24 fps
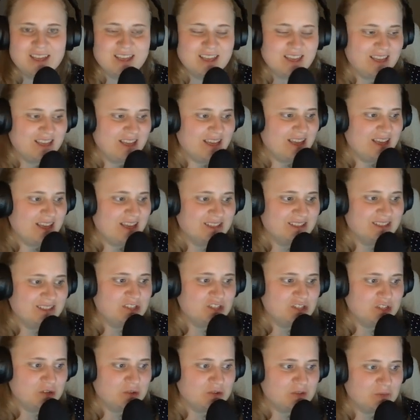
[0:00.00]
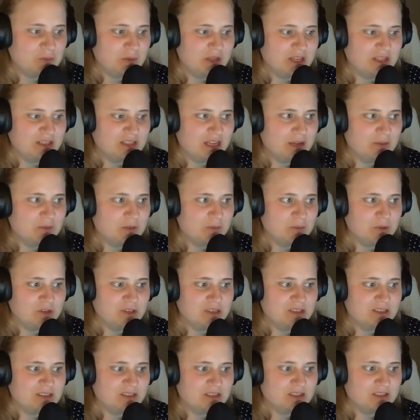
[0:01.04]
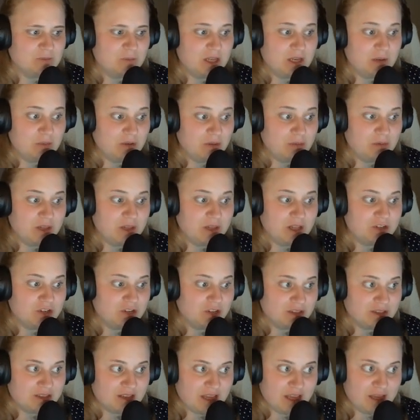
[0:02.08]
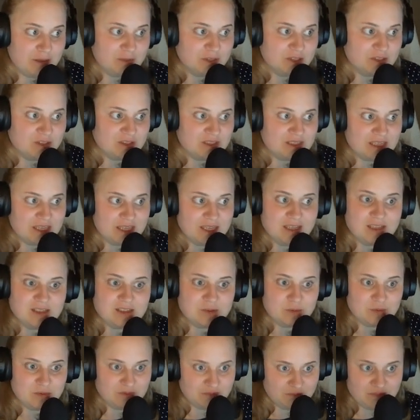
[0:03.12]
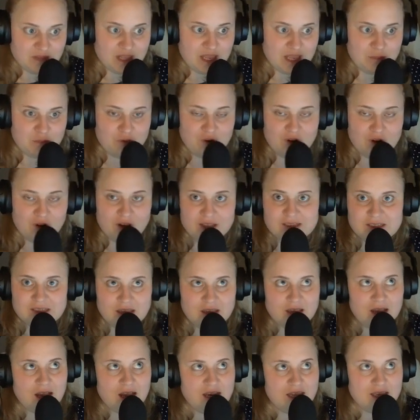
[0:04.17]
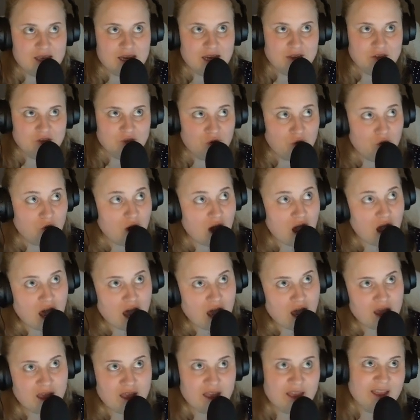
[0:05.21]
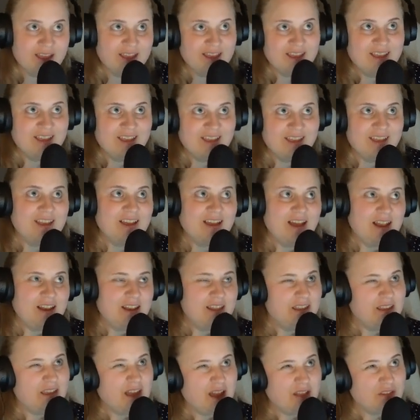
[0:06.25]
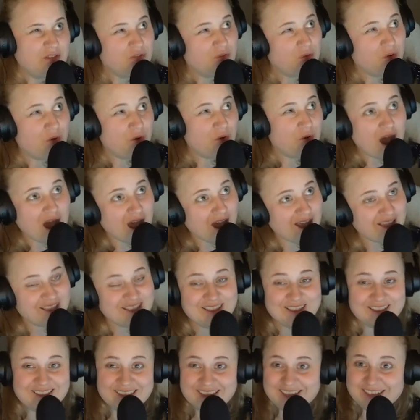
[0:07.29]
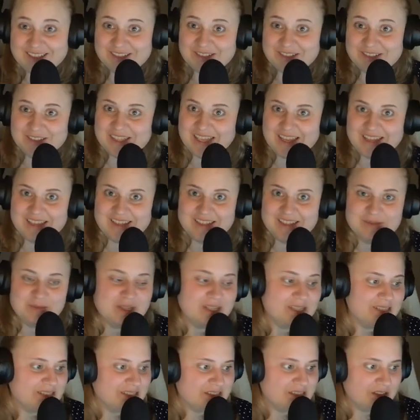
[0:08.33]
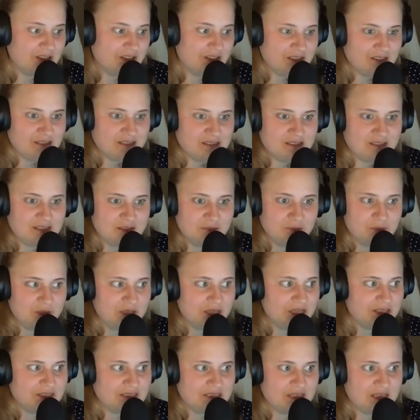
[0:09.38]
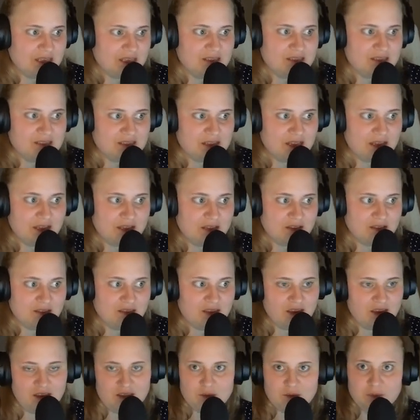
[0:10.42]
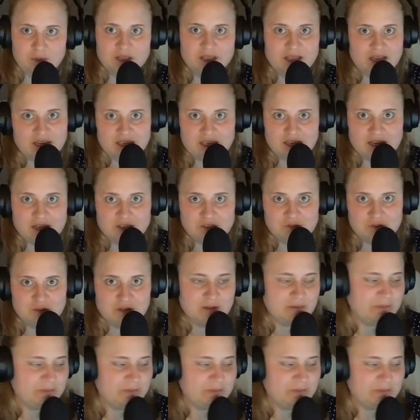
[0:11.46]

And he jokes many times about this because many people are not able to say his name right. They say Alligatoah, Alligatoah. They don't get it, but it's simple as that. It's like the animal, Alligatoah.